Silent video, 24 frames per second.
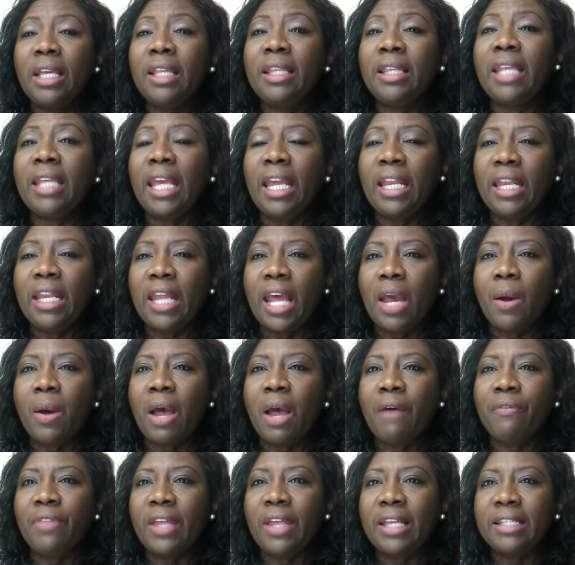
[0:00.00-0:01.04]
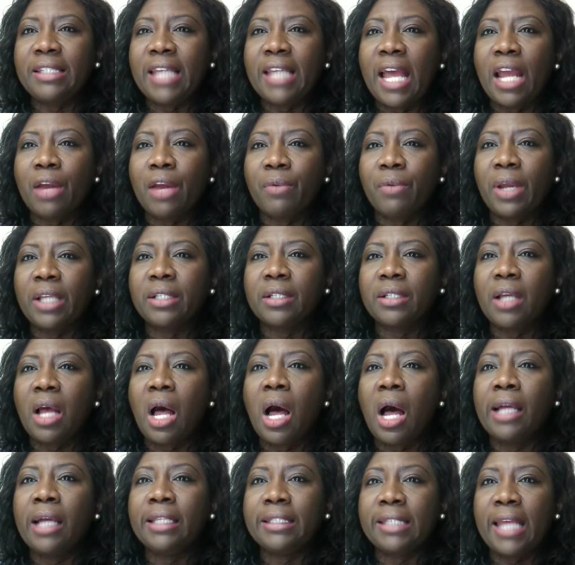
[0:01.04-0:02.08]
They now have that direct
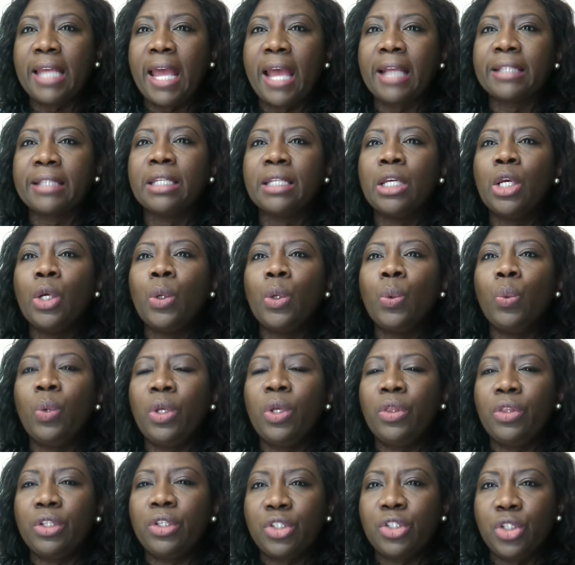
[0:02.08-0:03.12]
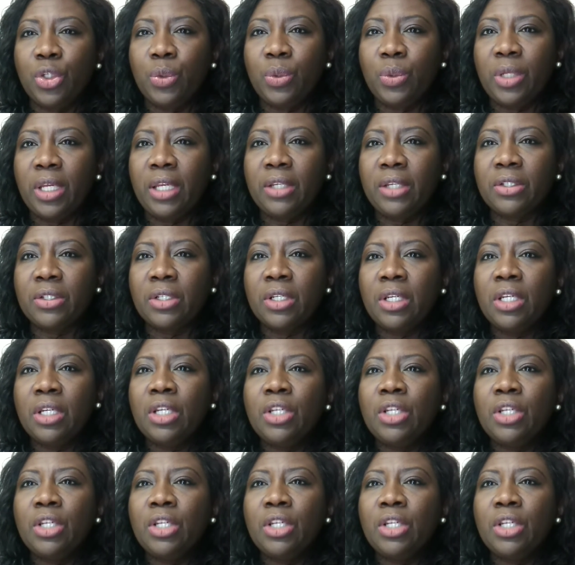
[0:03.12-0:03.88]
contact with the student.